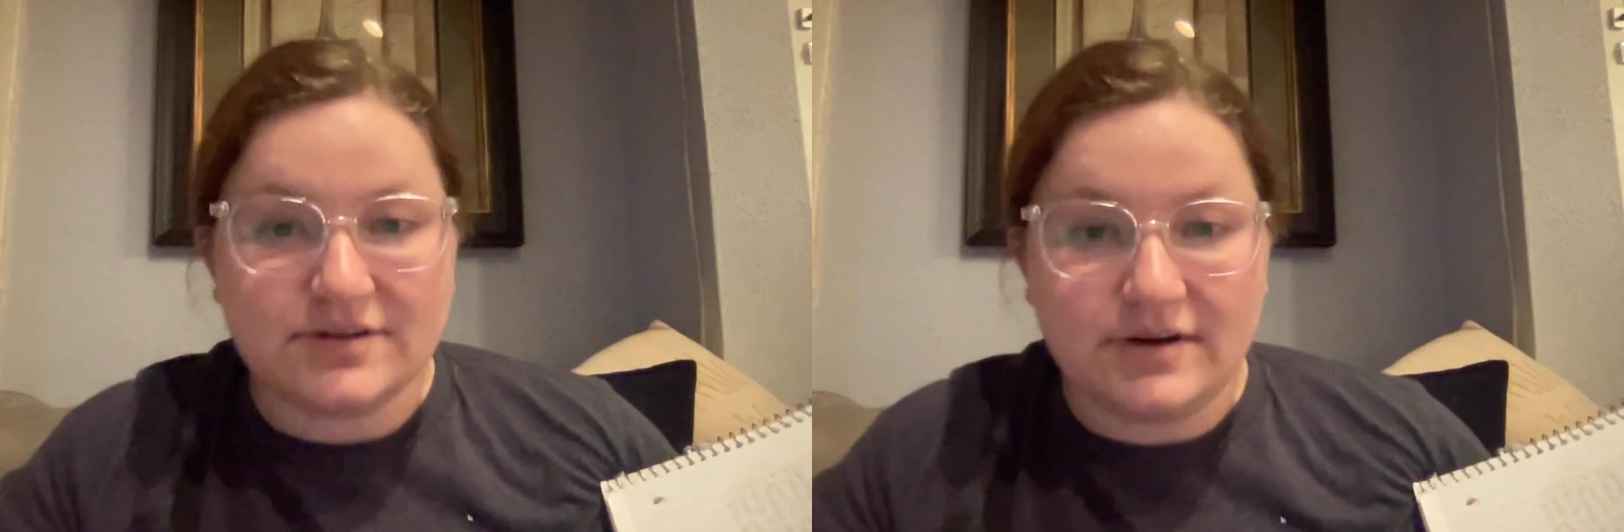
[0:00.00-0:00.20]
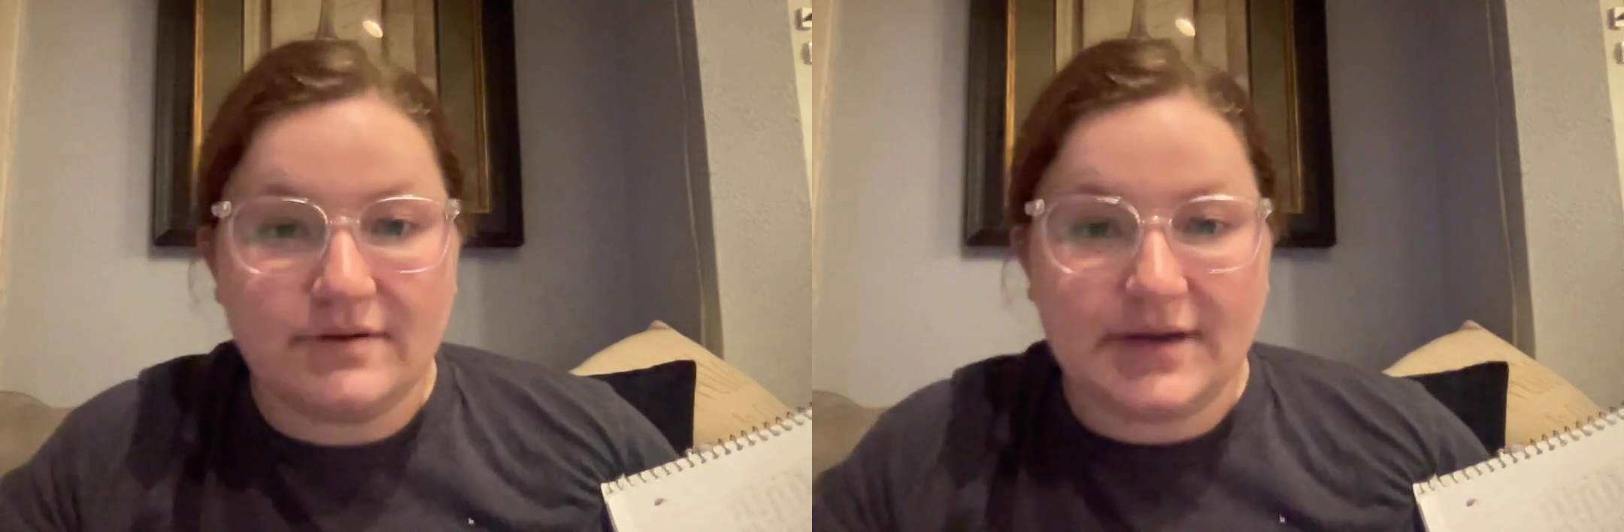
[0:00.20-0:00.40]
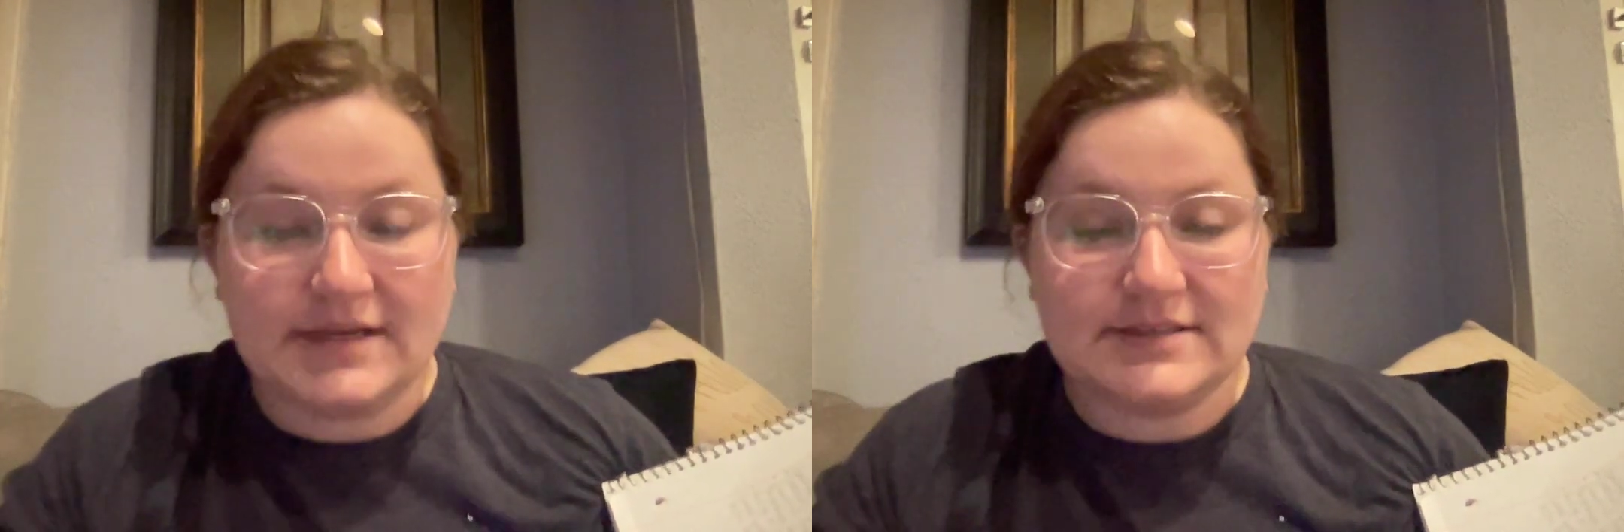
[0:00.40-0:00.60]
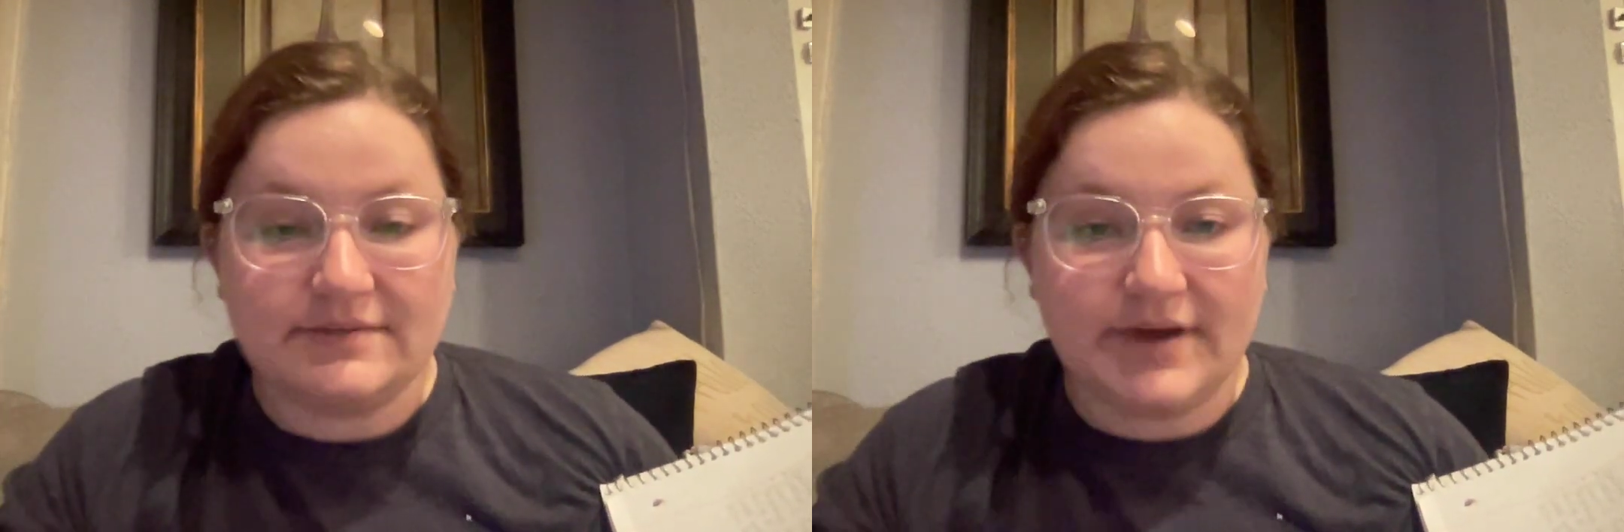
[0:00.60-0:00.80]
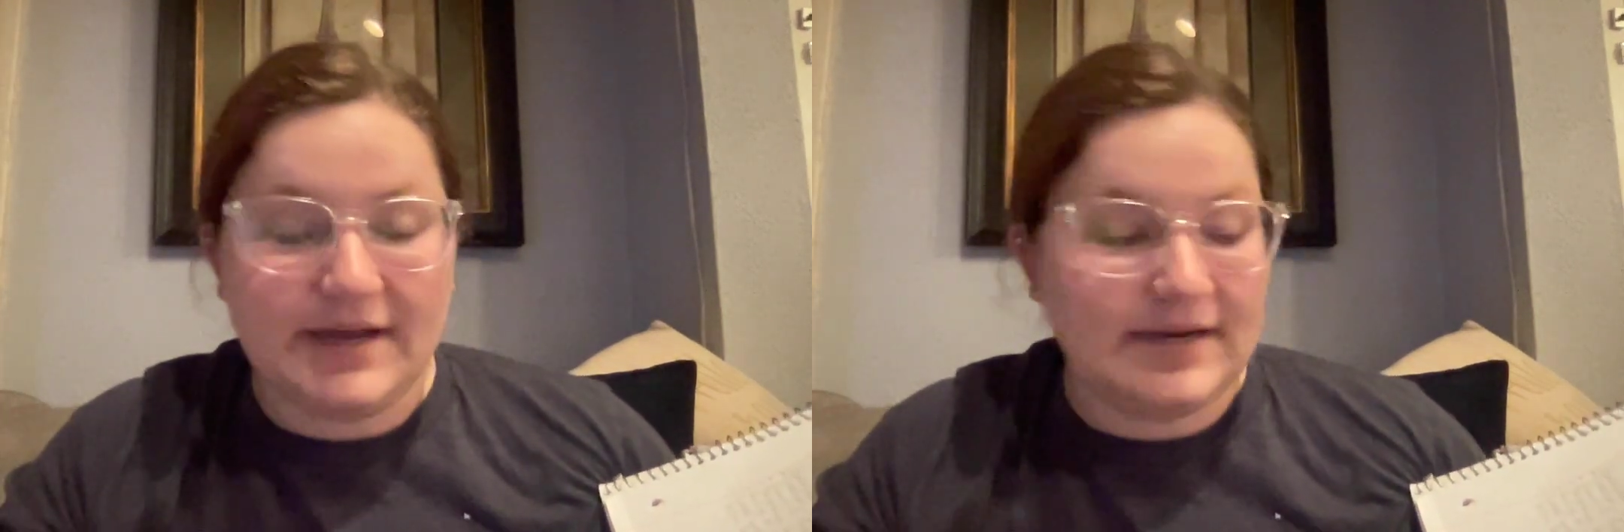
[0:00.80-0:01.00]
growing,
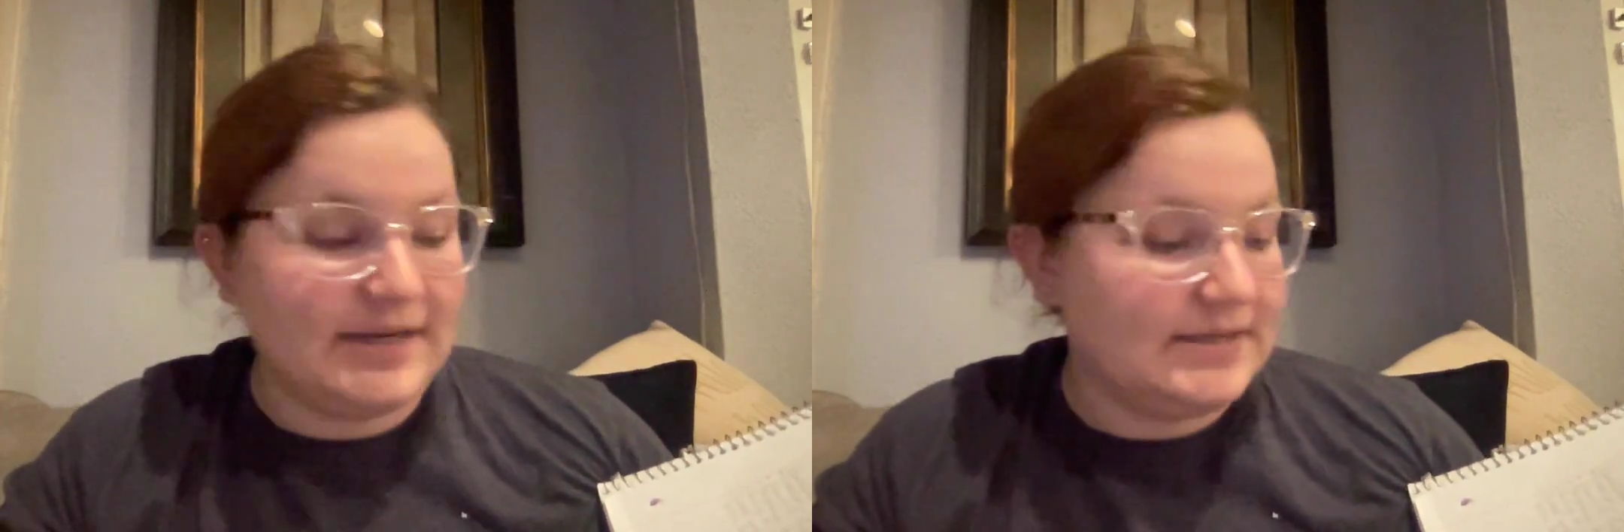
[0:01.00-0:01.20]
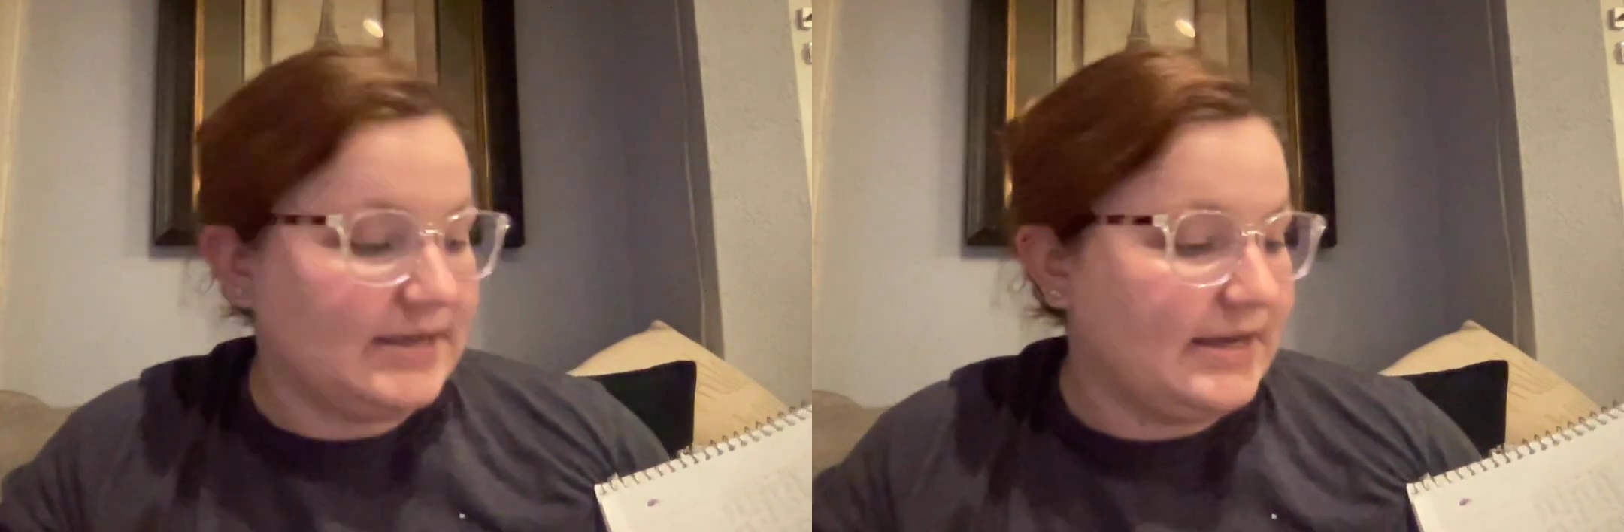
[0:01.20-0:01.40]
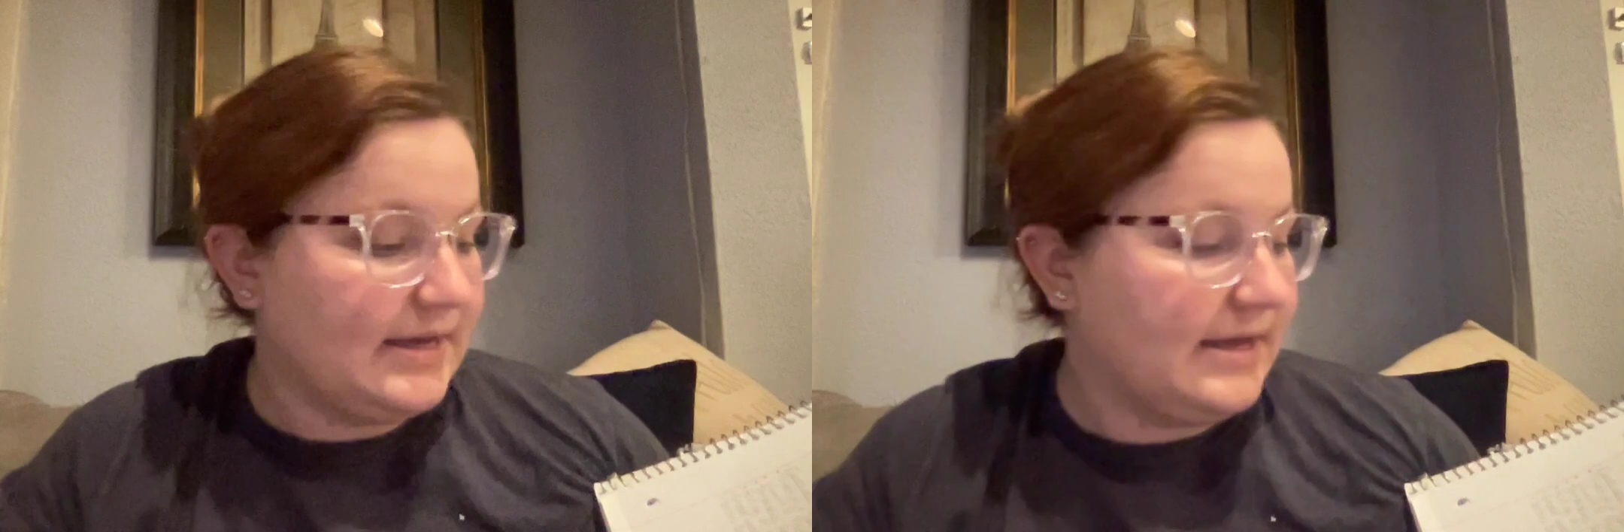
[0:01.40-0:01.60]
dividing